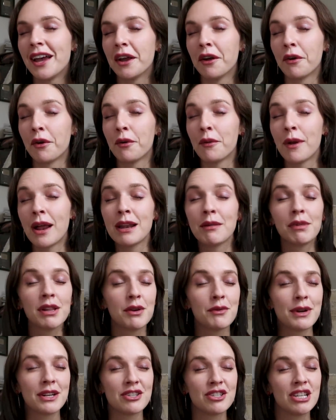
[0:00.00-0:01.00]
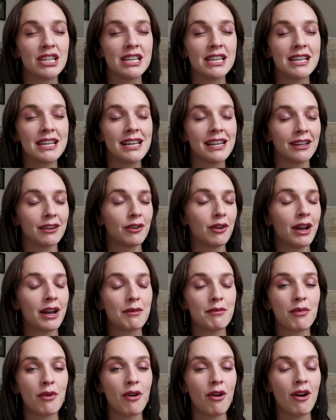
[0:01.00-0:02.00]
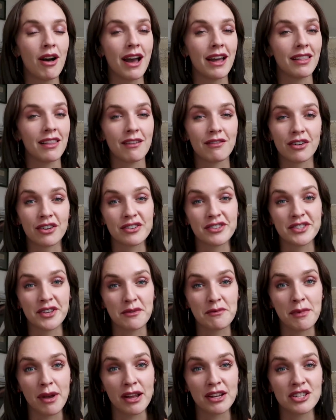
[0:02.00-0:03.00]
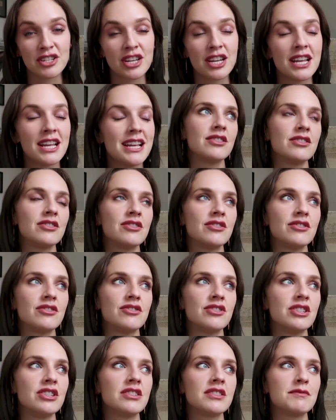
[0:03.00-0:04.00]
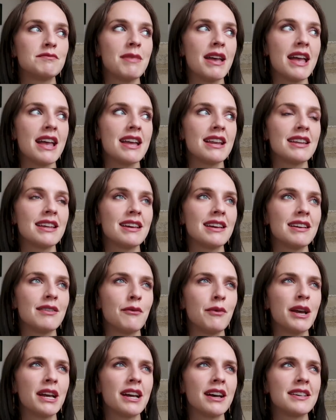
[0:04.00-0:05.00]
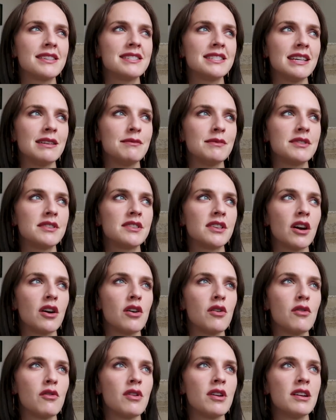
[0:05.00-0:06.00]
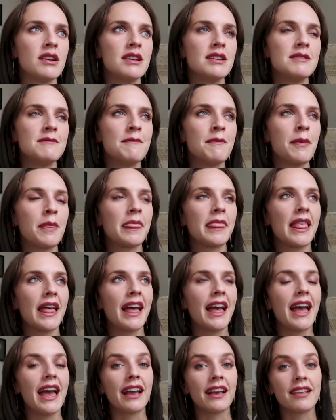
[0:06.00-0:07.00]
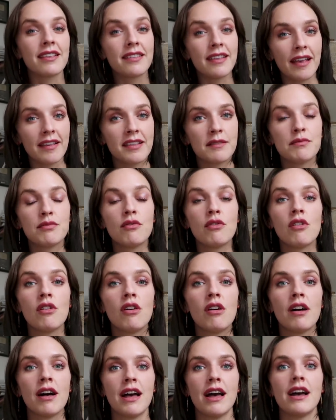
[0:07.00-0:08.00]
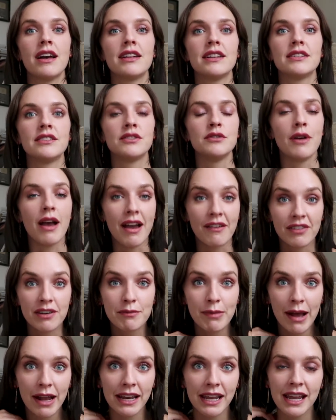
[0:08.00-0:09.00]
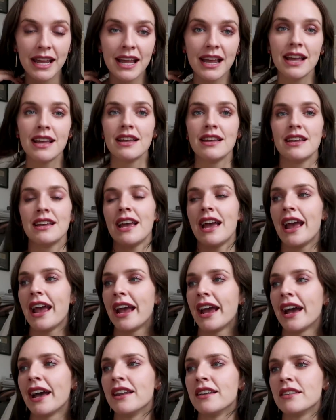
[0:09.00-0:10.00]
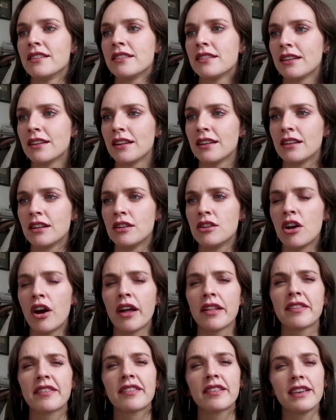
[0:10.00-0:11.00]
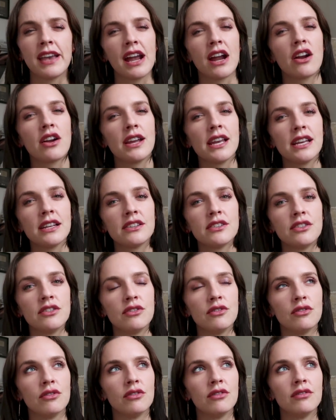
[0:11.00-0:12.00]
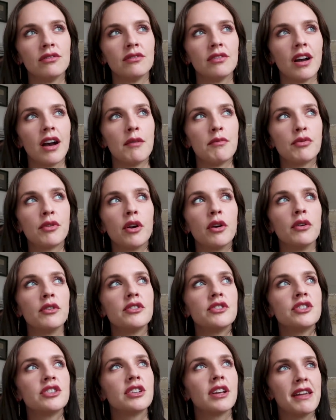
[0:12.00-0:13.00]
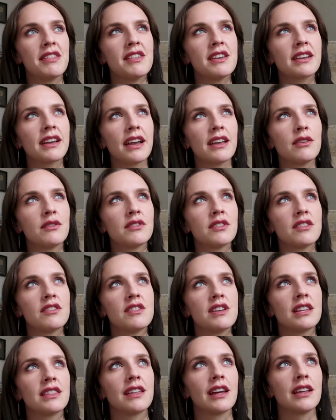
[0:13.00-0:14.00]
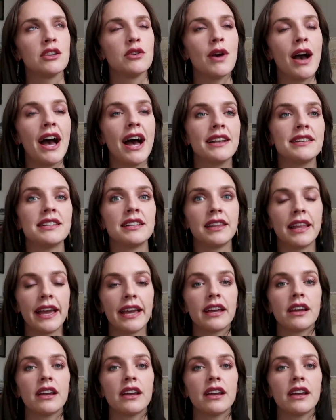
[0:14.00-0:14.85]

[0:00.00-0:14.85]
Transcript: incredibly witchy and incredible. I love her so much. She just made Wicca seem so accessible to everybody and not scary to approach. I think I used to think that you had to